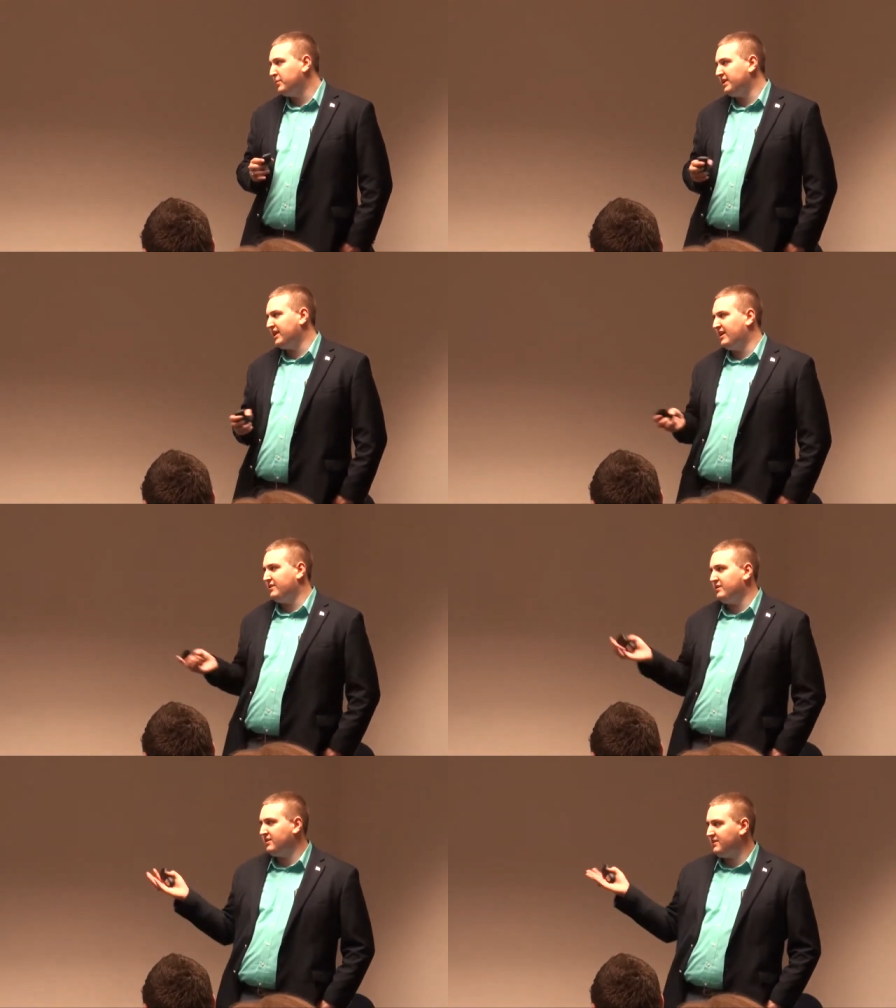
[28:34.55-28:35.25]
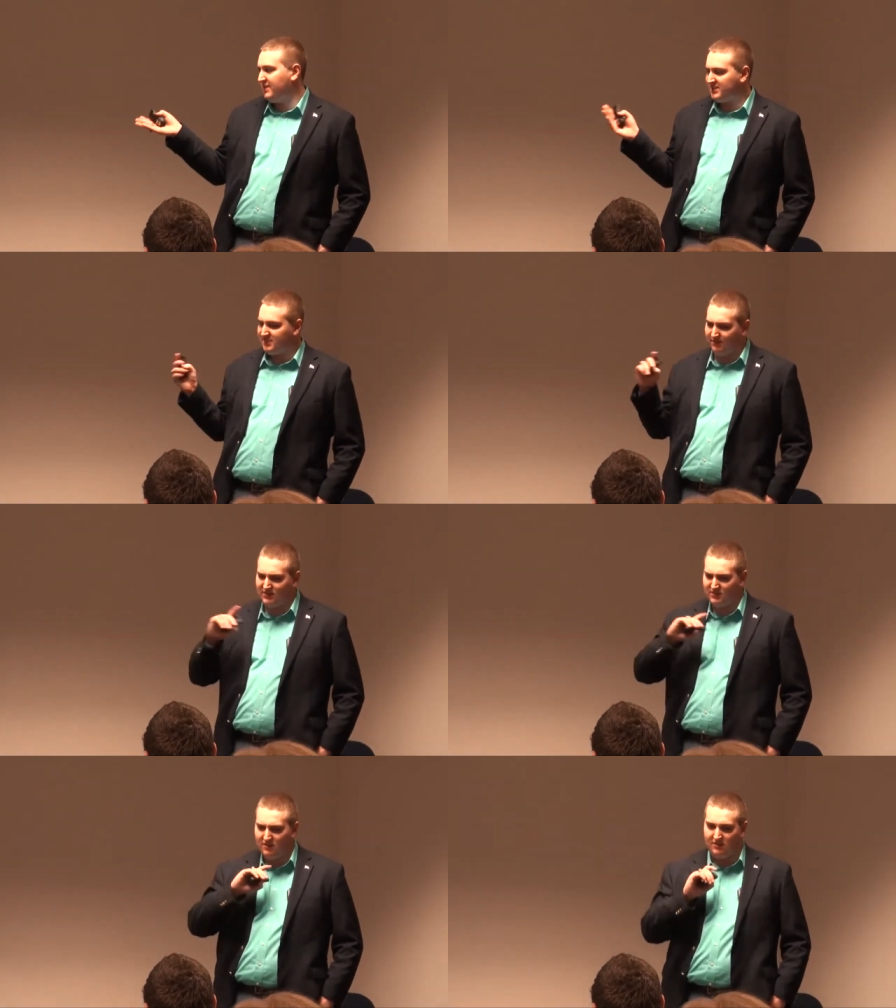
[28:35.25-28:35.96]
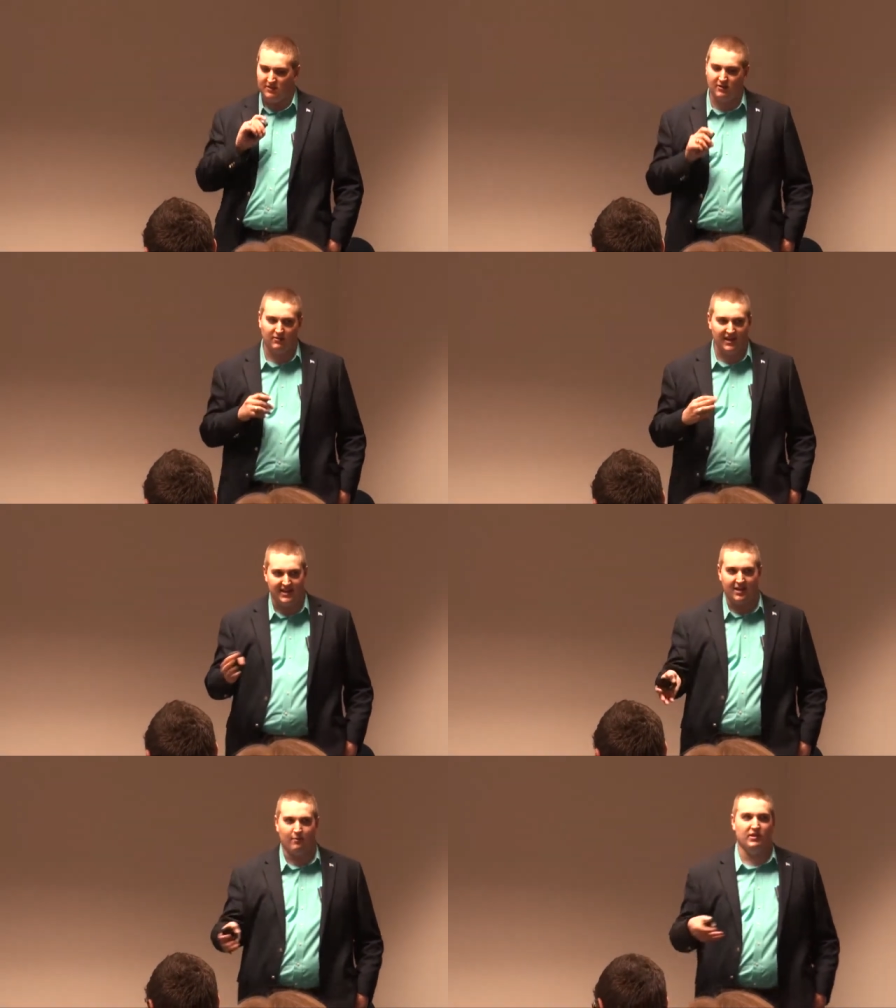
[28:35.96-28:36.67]
but yeah, none of that stuff is on there
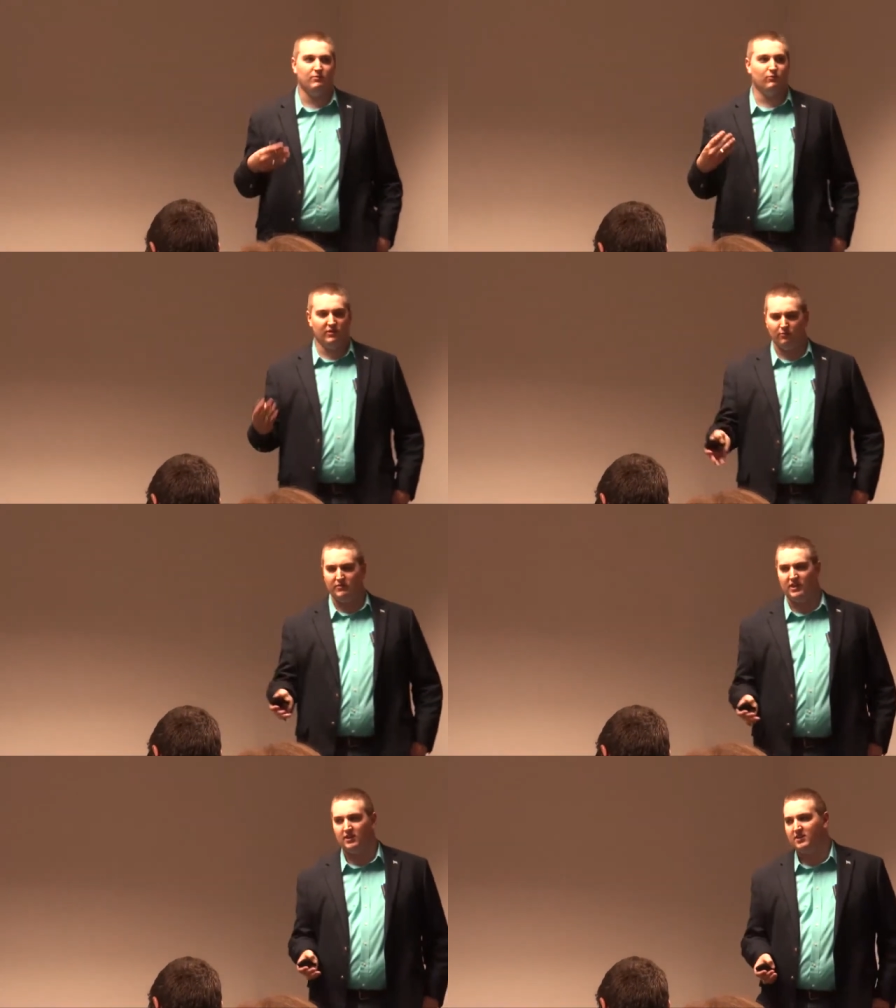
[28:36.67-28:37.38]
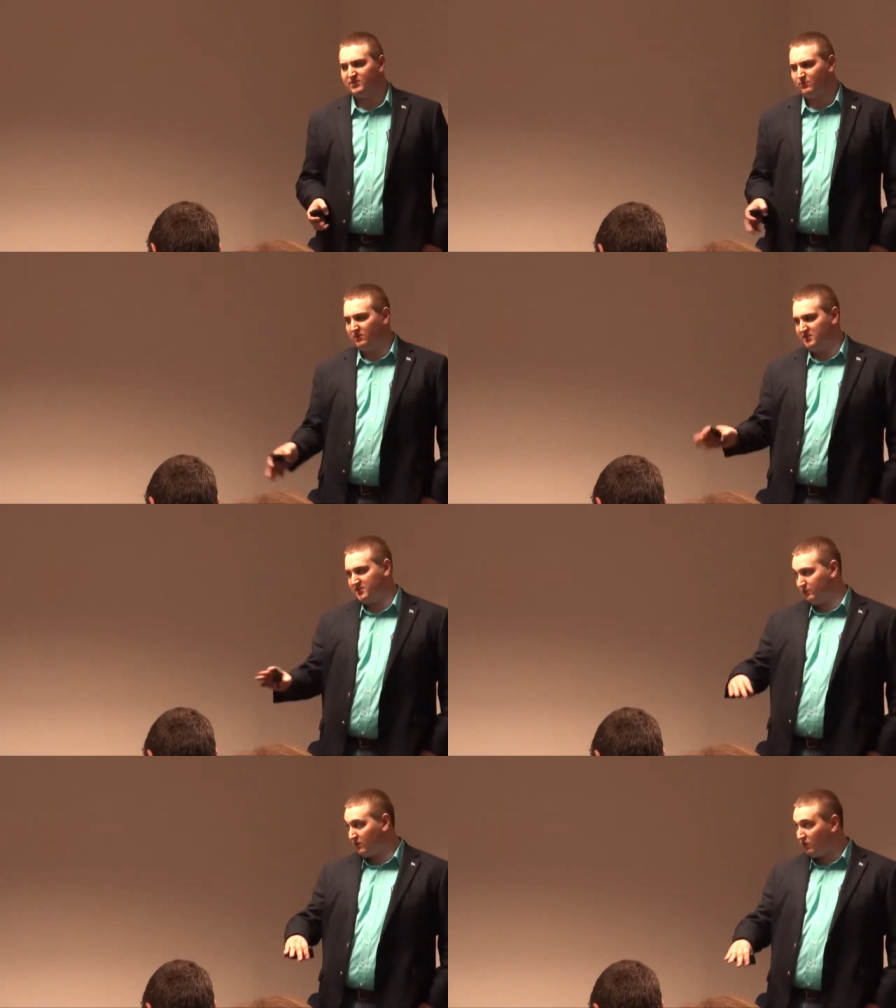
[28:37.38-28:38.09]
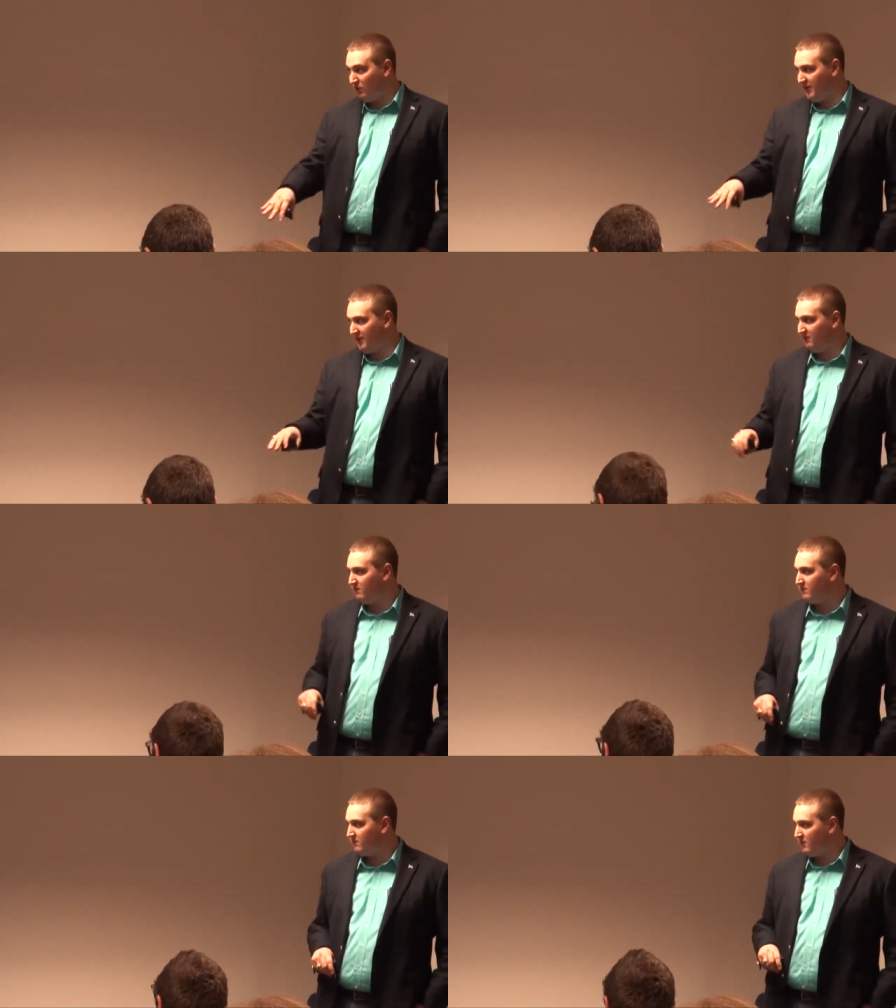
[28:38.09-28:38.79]
right now, but it will be, as well as the recording
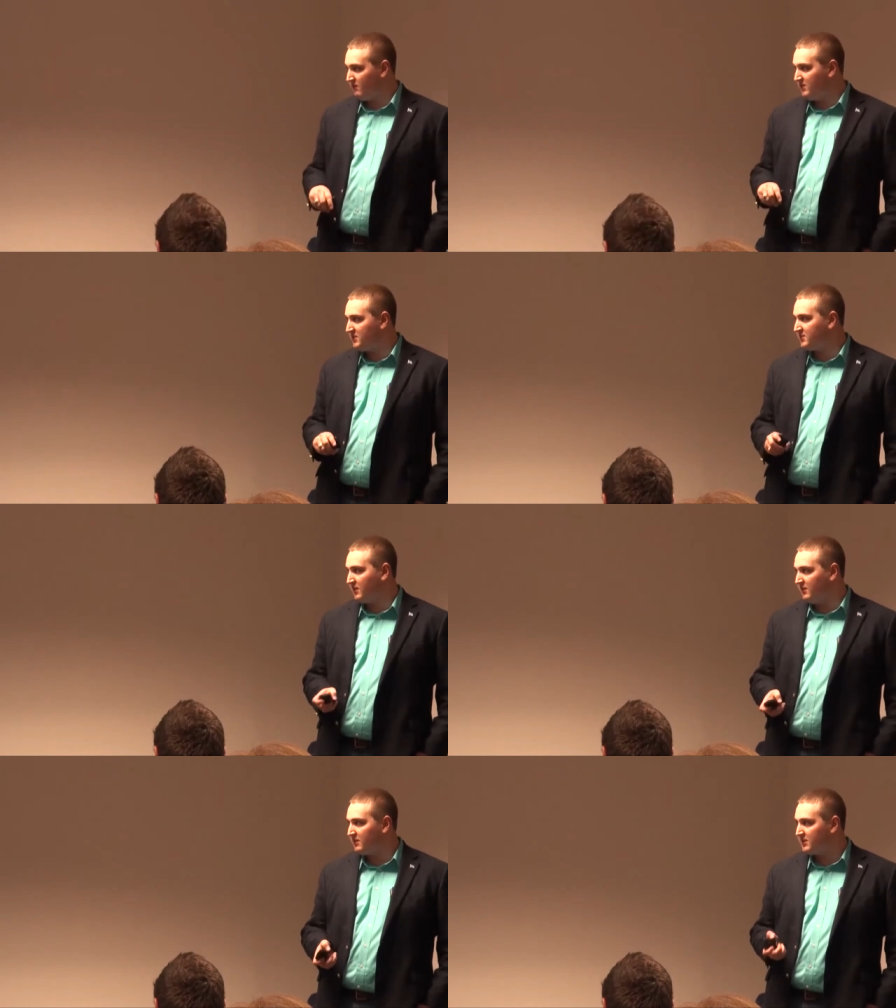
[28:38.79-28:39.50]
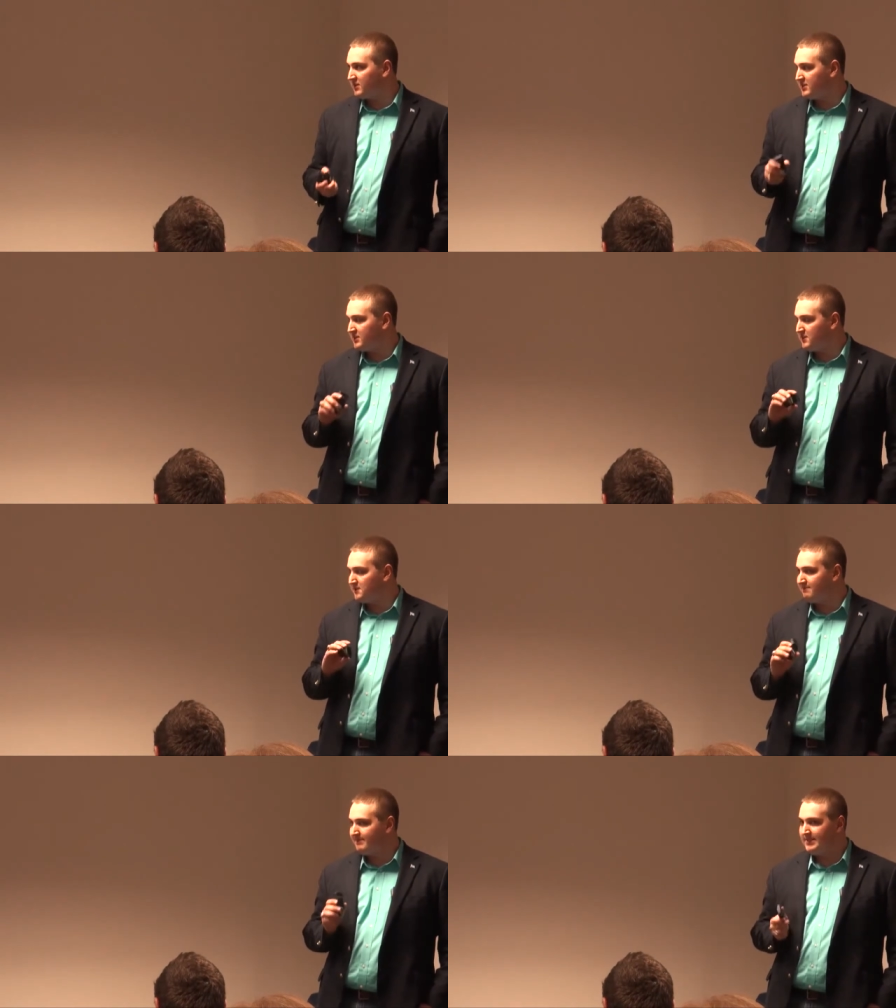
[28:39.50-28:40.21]
of, of this talk. So.